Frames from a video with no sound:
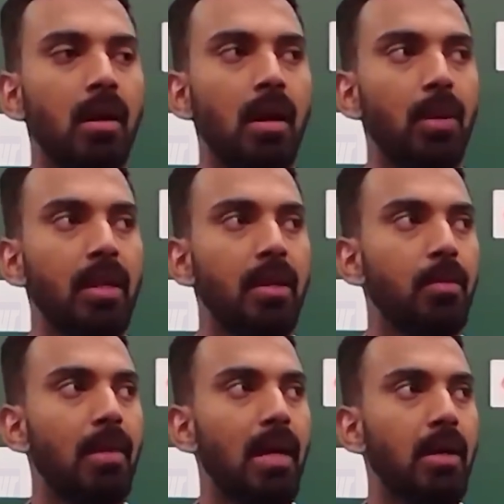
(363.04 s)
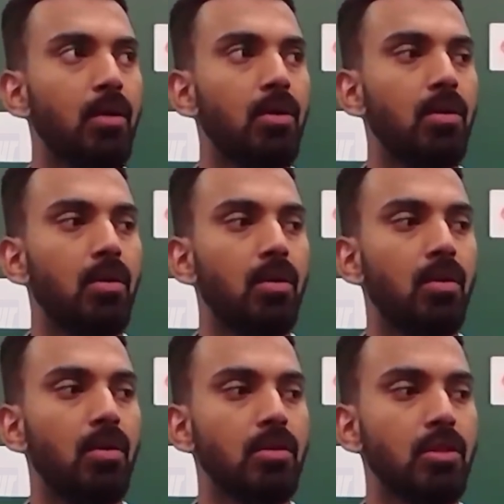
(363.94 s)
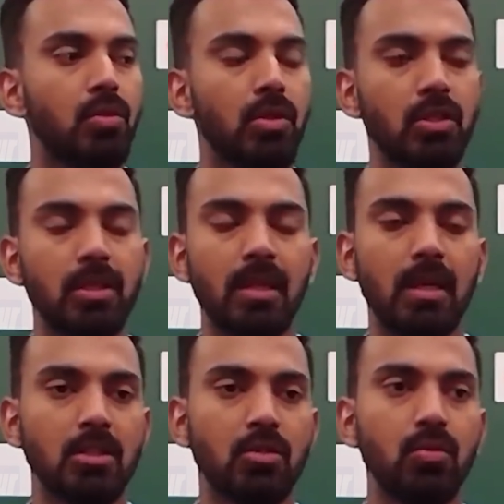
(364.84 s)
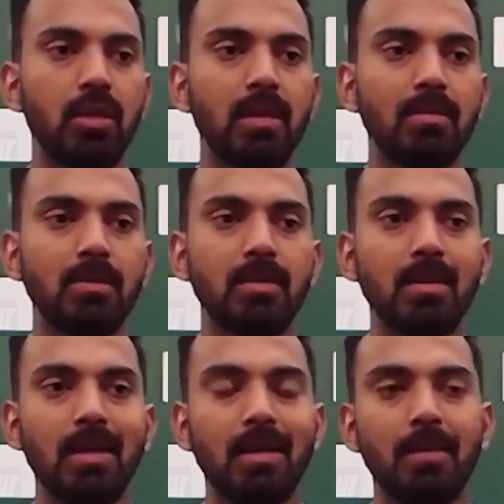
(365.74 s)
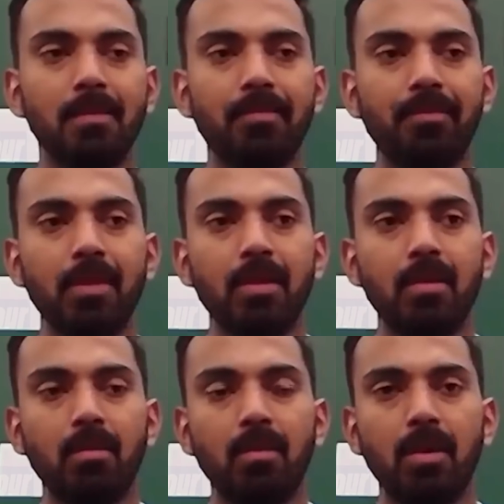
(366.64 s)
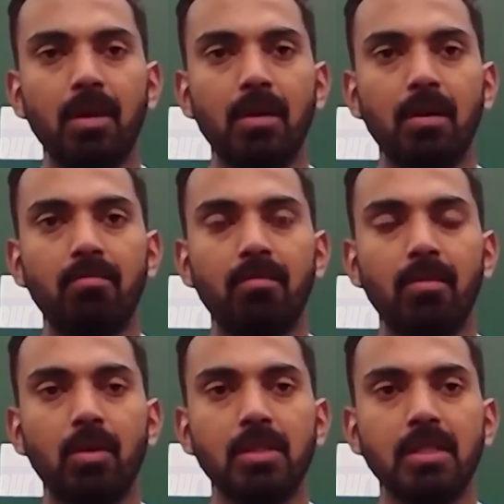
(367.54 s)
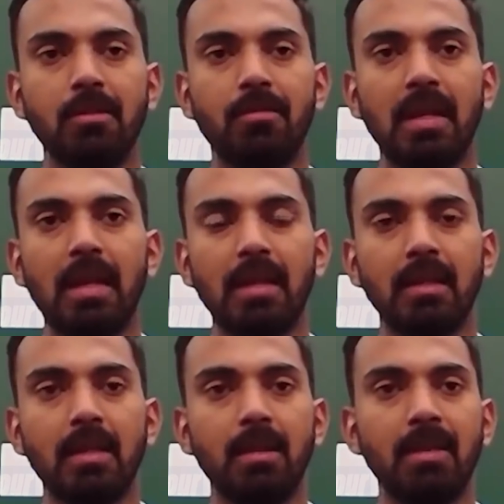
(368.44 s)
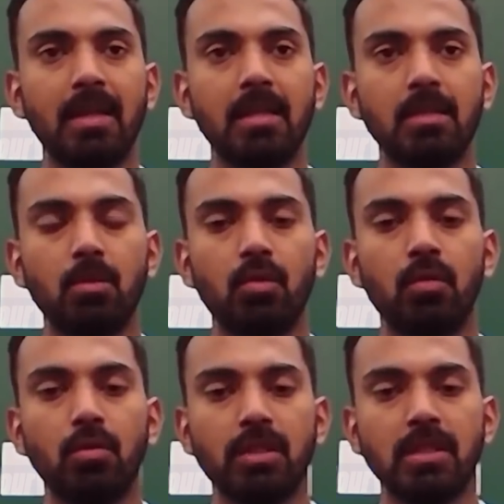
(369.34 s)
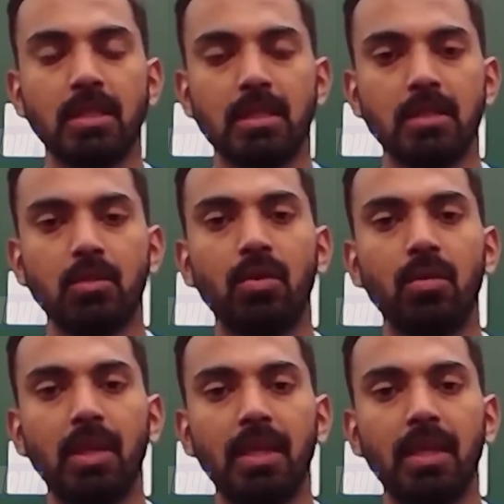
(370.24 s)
I went into bat or situation the last two games, you know, honestly felt like the team that hits more 4 and 6 is going to win the game.